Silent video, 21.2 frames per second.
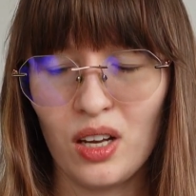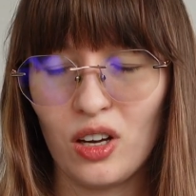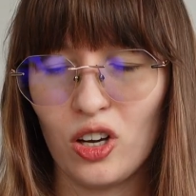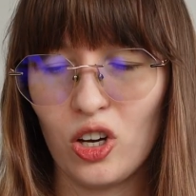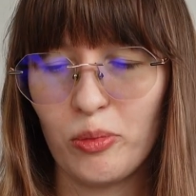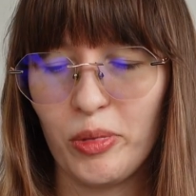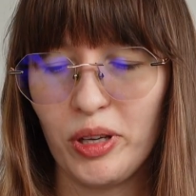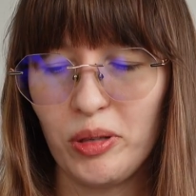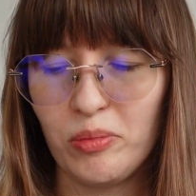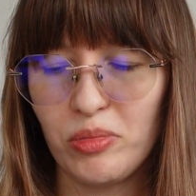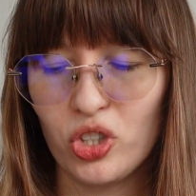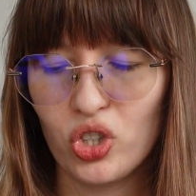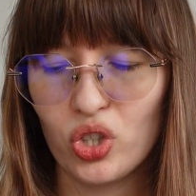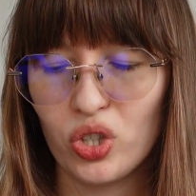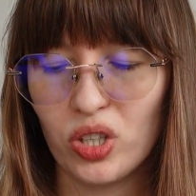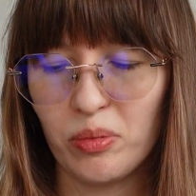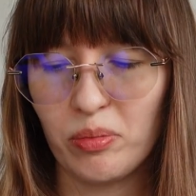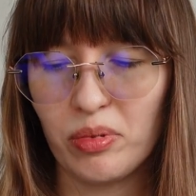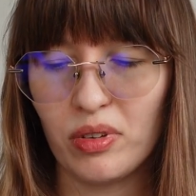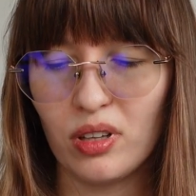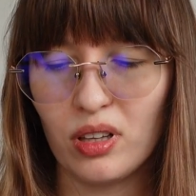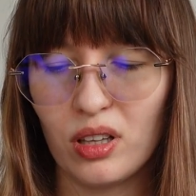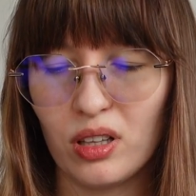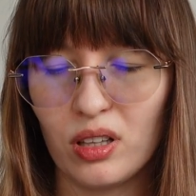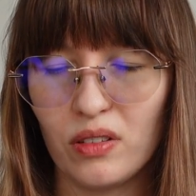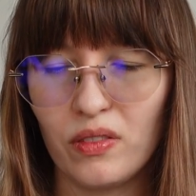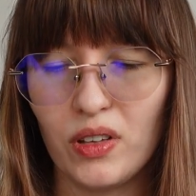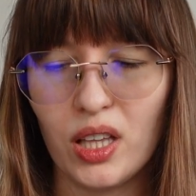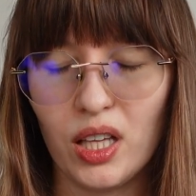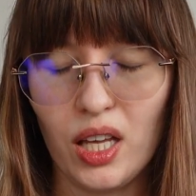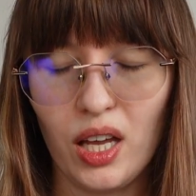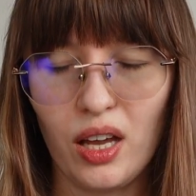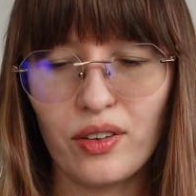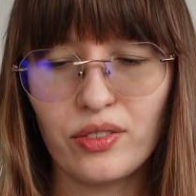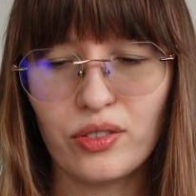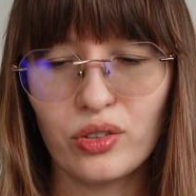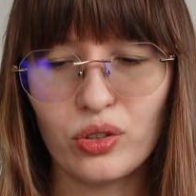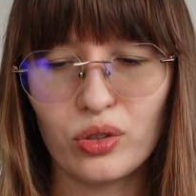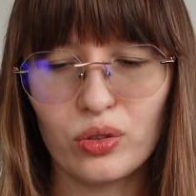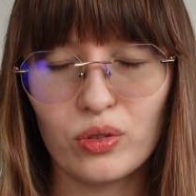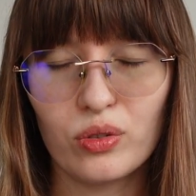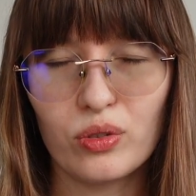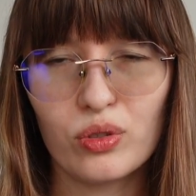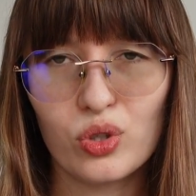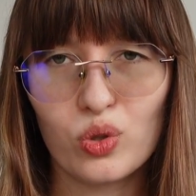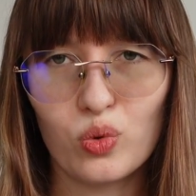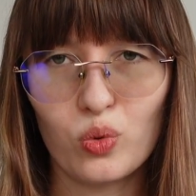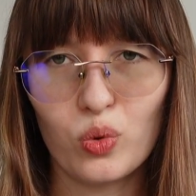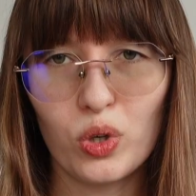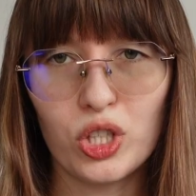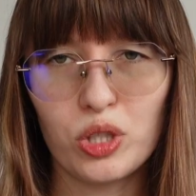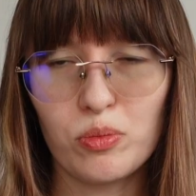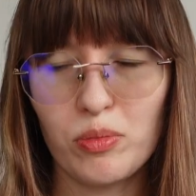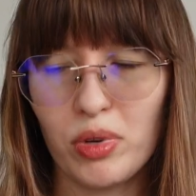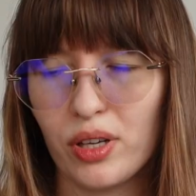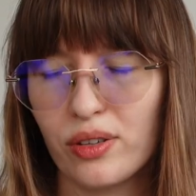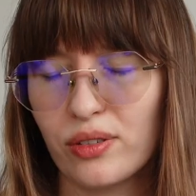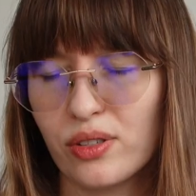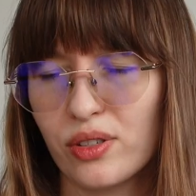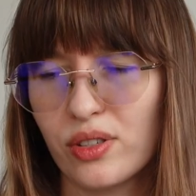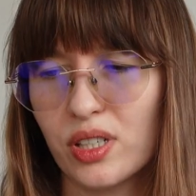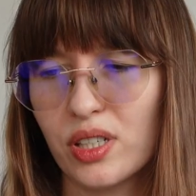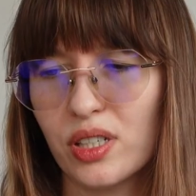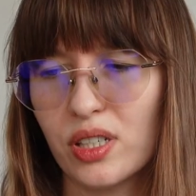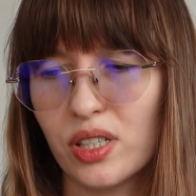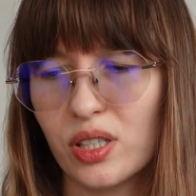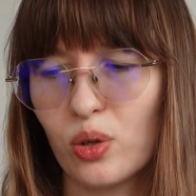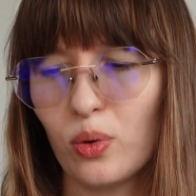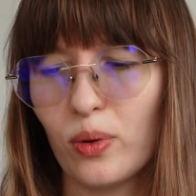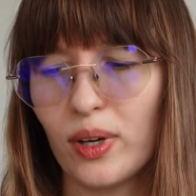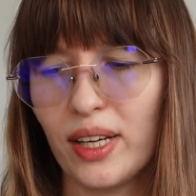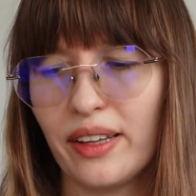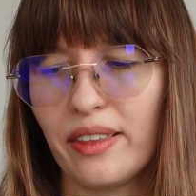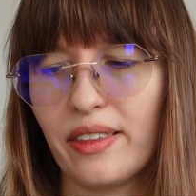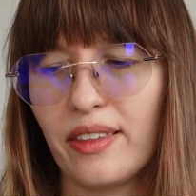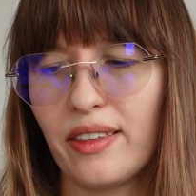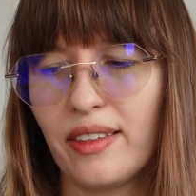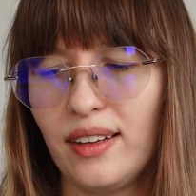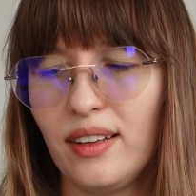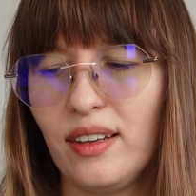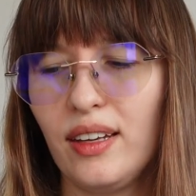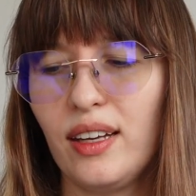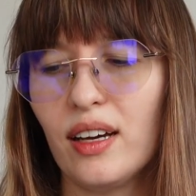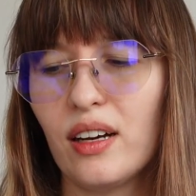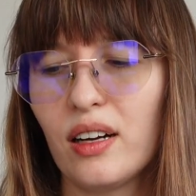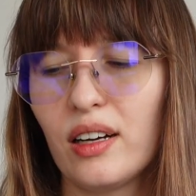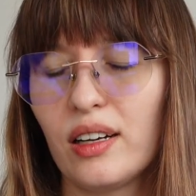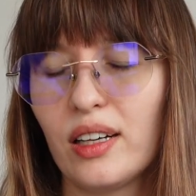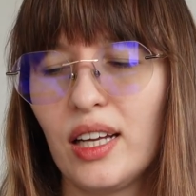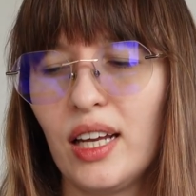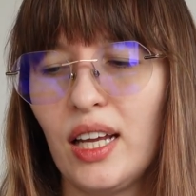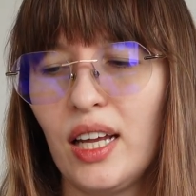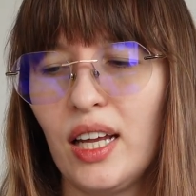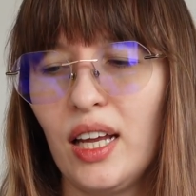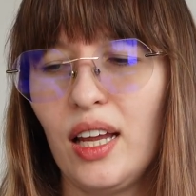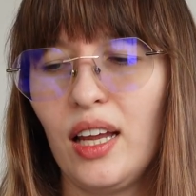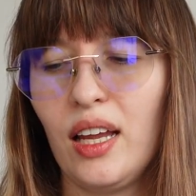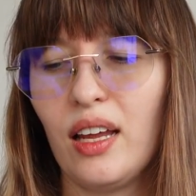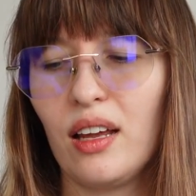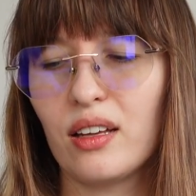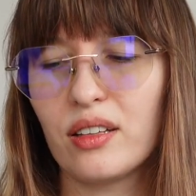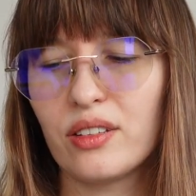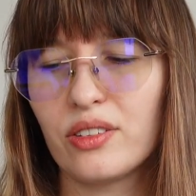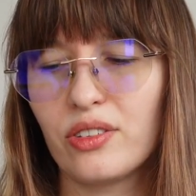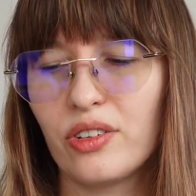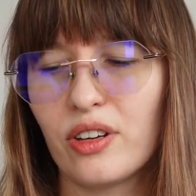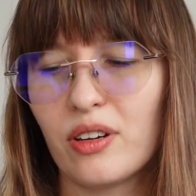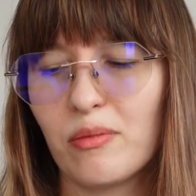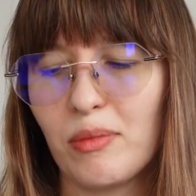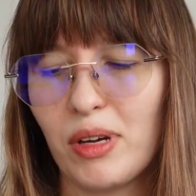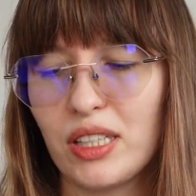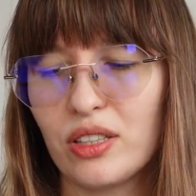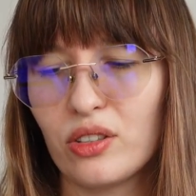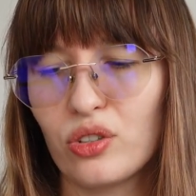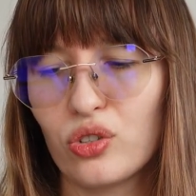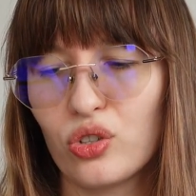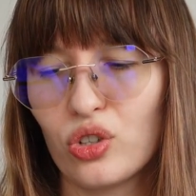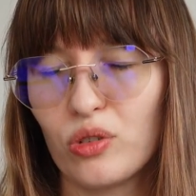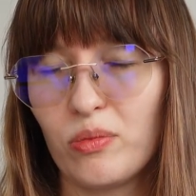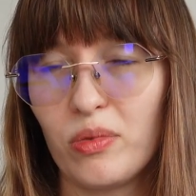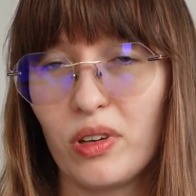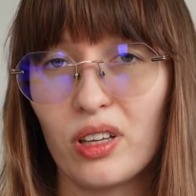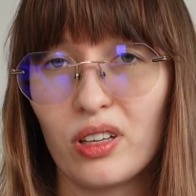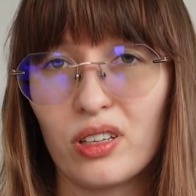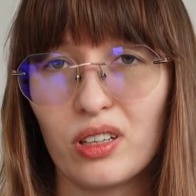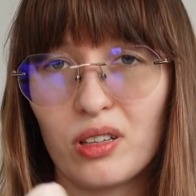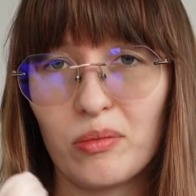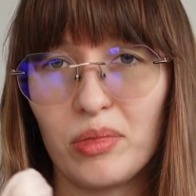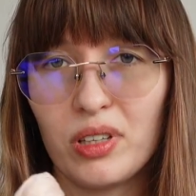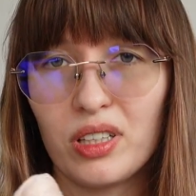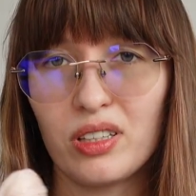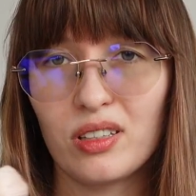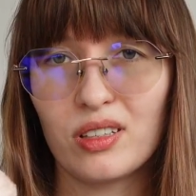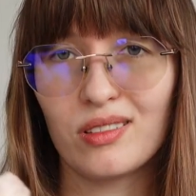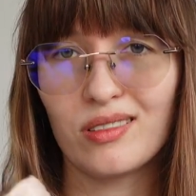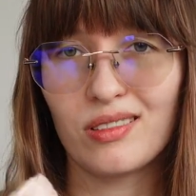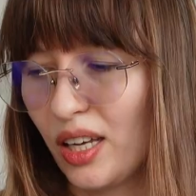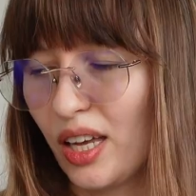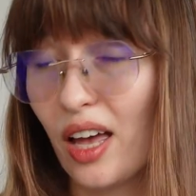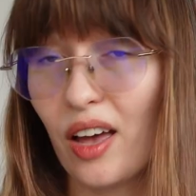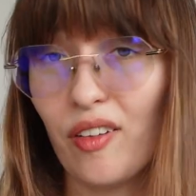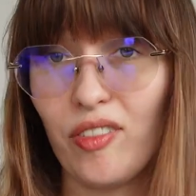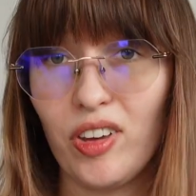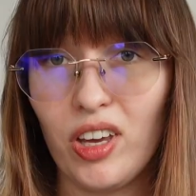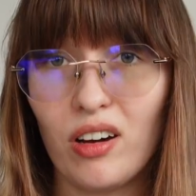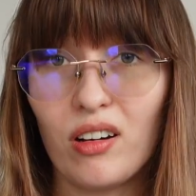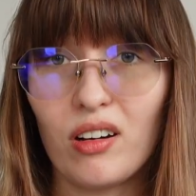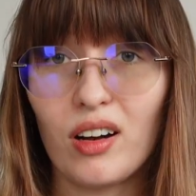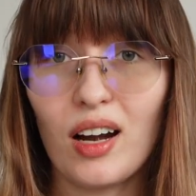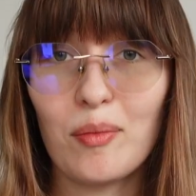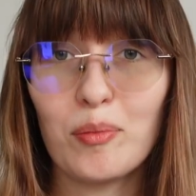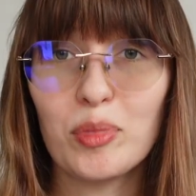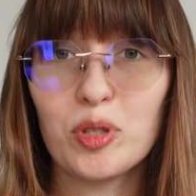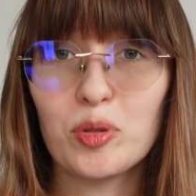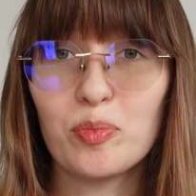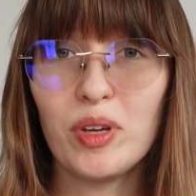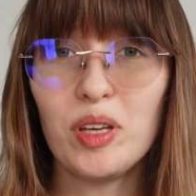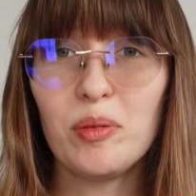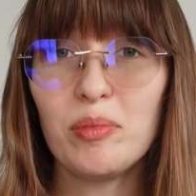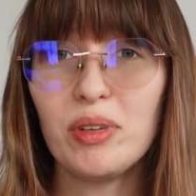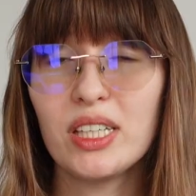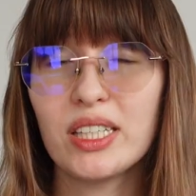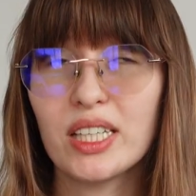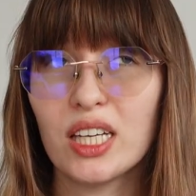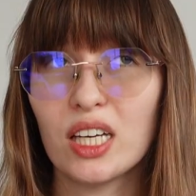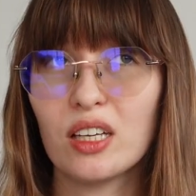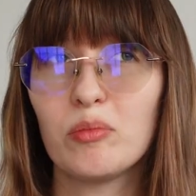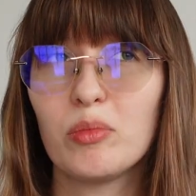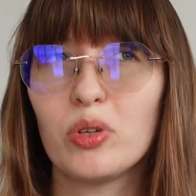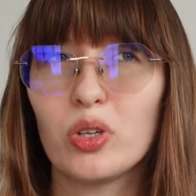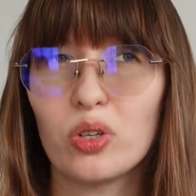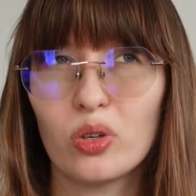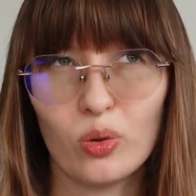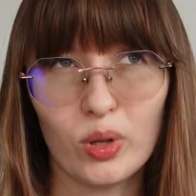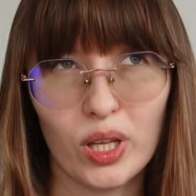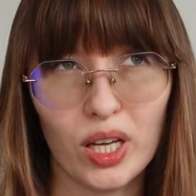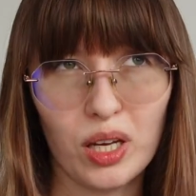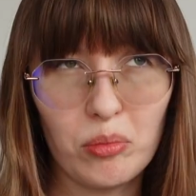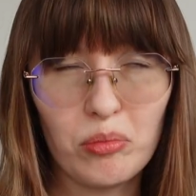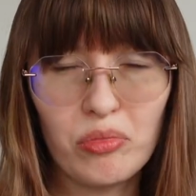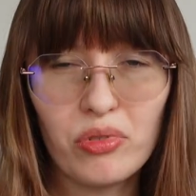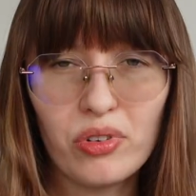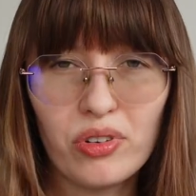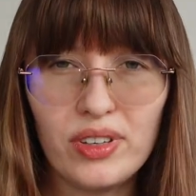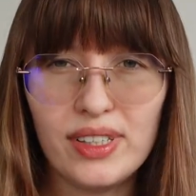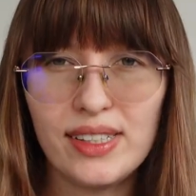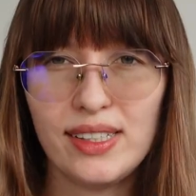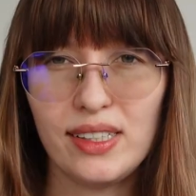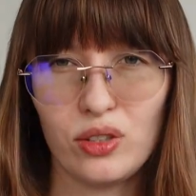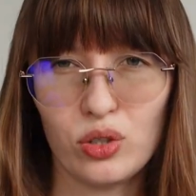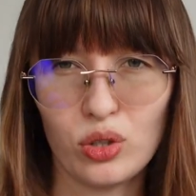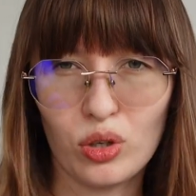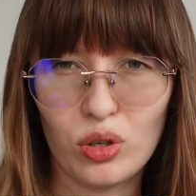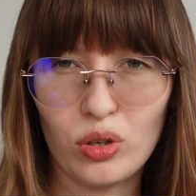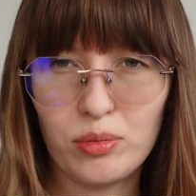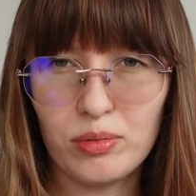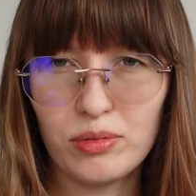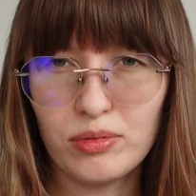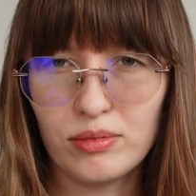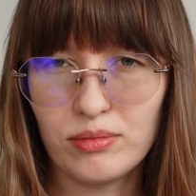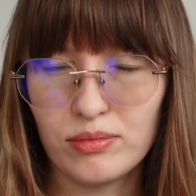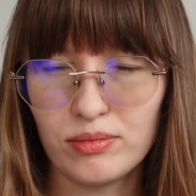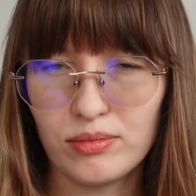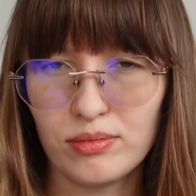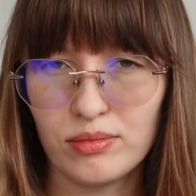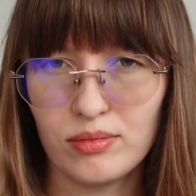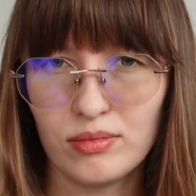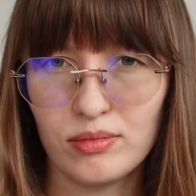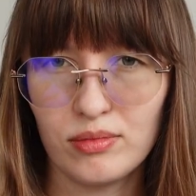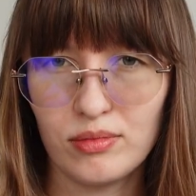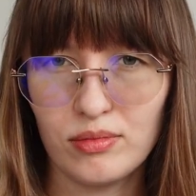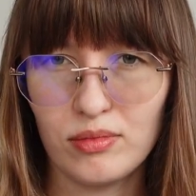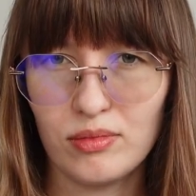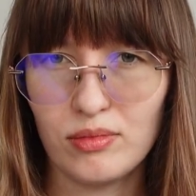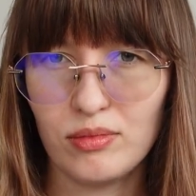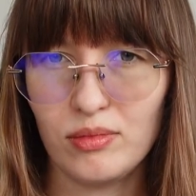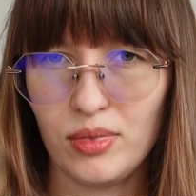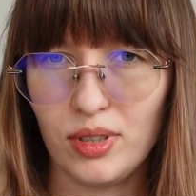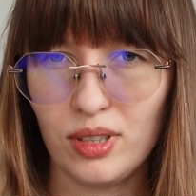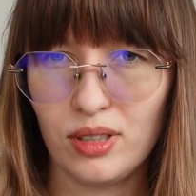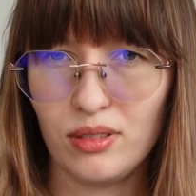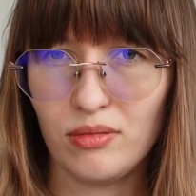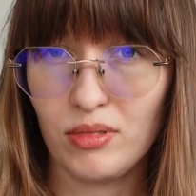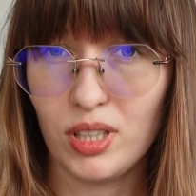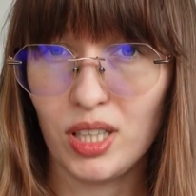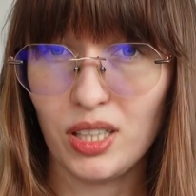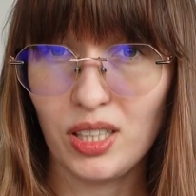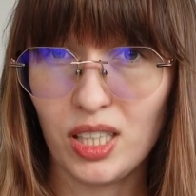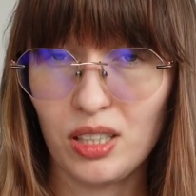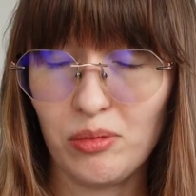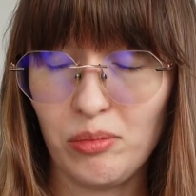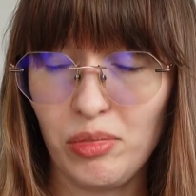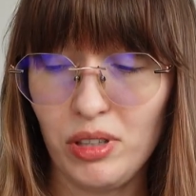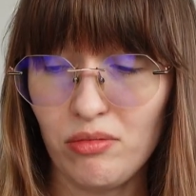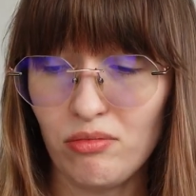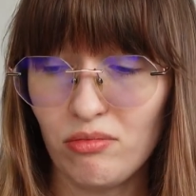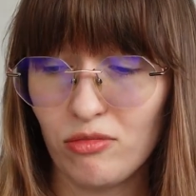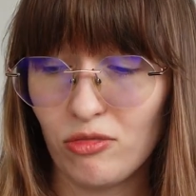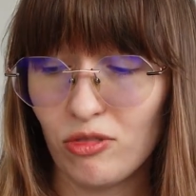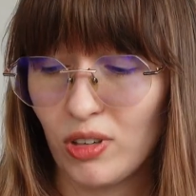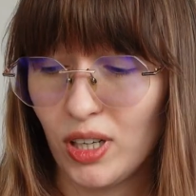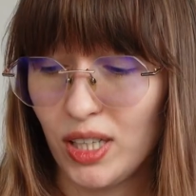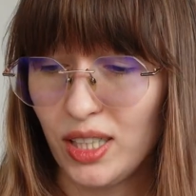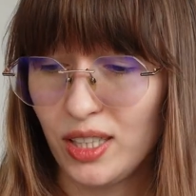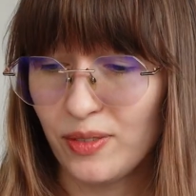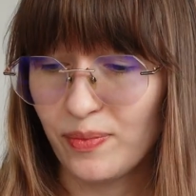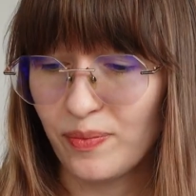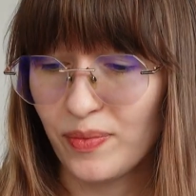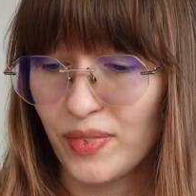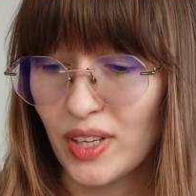Or maybe triple. We'll have to swatch because this is quite thin yarn and recommended should be a little bit heavier, but maybe it can be, you know, like a breezy top. It can be, right?